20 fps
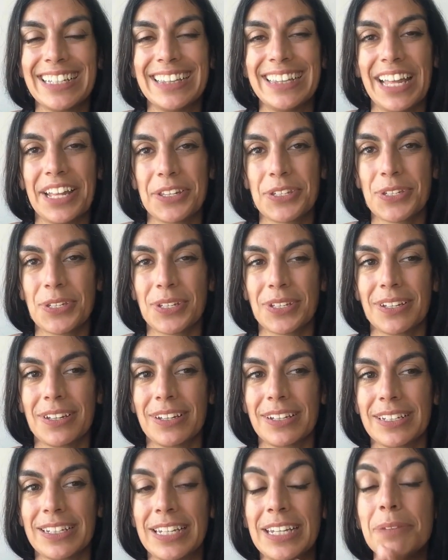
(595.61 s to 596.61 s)
that's
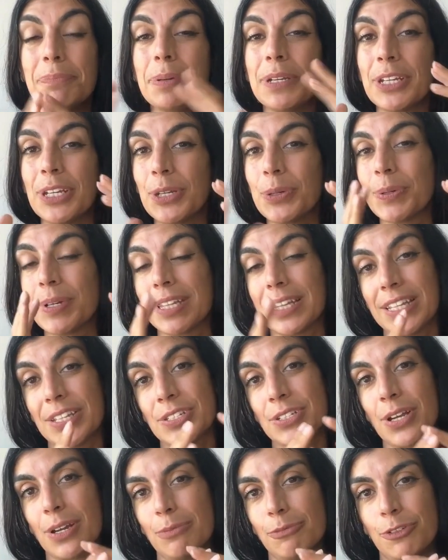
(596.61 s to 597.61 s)
keeping you in this
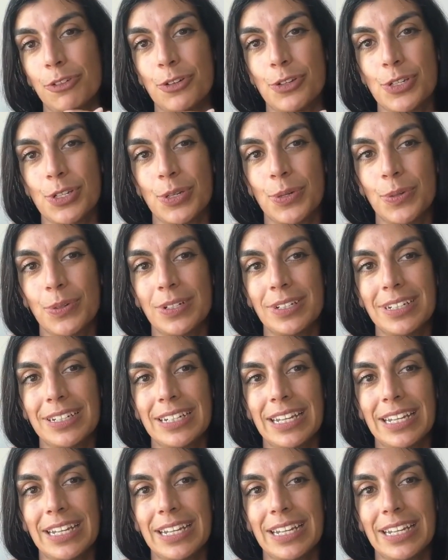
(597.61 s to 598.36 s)
comfort zone.